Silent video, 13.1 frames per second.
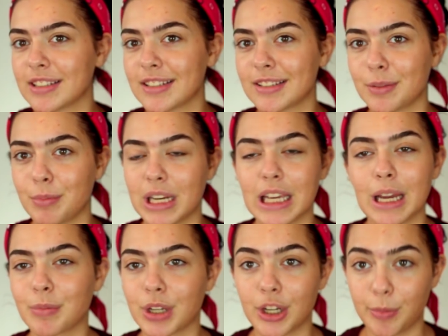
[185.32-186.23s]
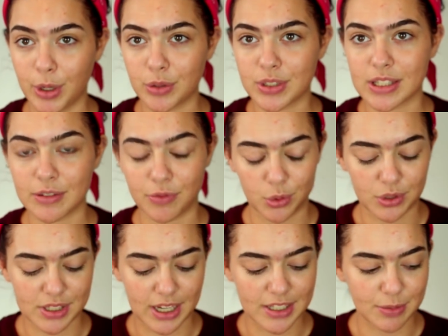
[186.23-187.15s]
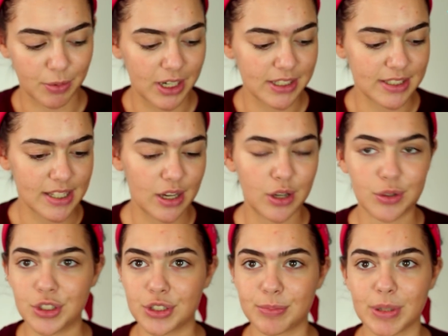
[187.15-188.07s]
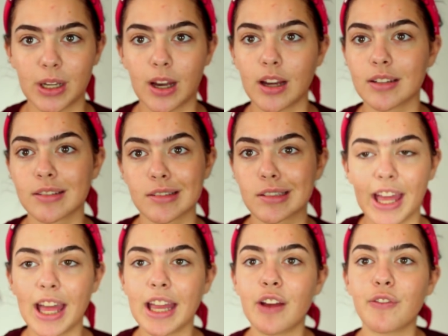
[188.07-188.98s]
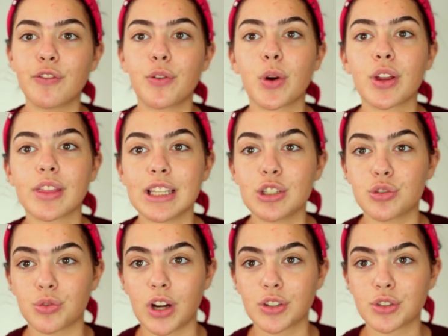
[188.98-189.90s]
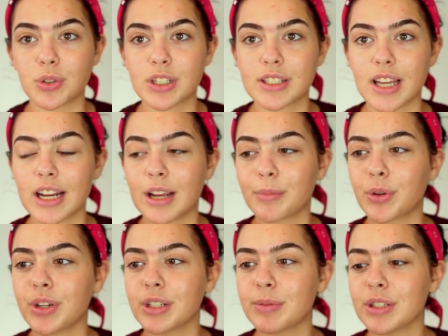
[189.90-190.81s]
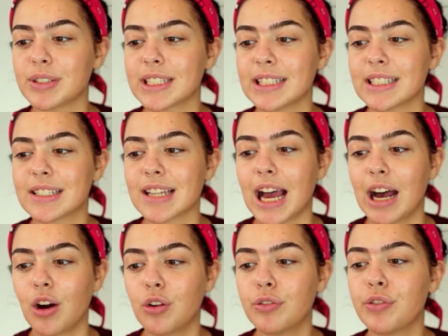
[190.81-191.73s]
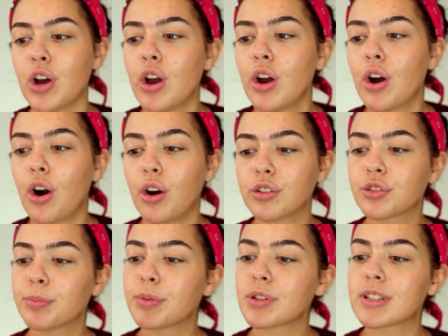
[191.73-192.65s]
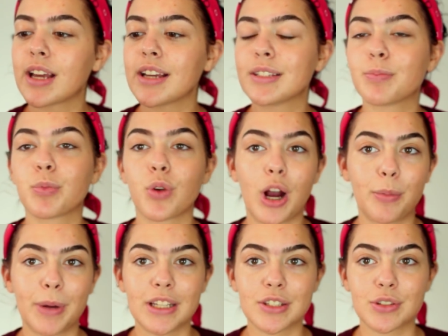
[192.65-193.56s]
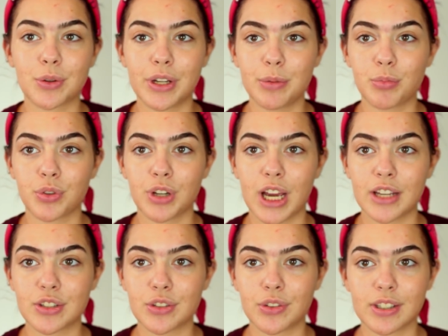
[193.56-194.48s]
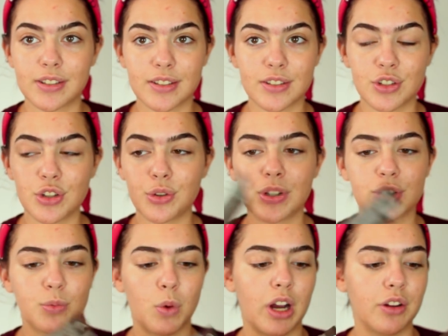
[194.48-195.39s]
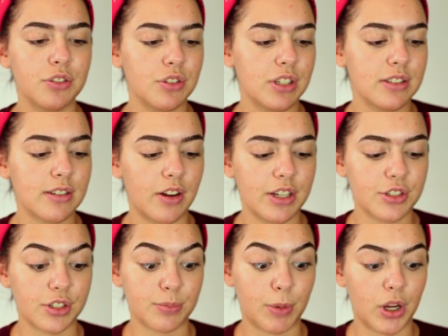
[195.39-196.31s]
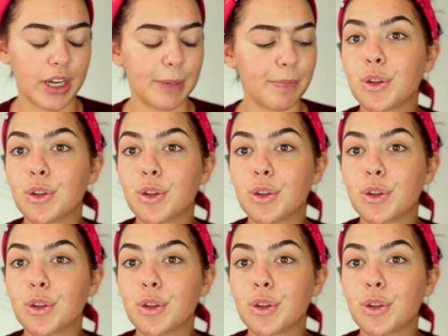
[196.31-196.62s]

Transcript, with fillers: This is a mini. I'm going to post the full-size price, though, just because. Then for the drugstore side, I'm going to be using this e l f Ultra Precise Brow Pencil in Brunette. So this is new as well, as you can tell I just bought it.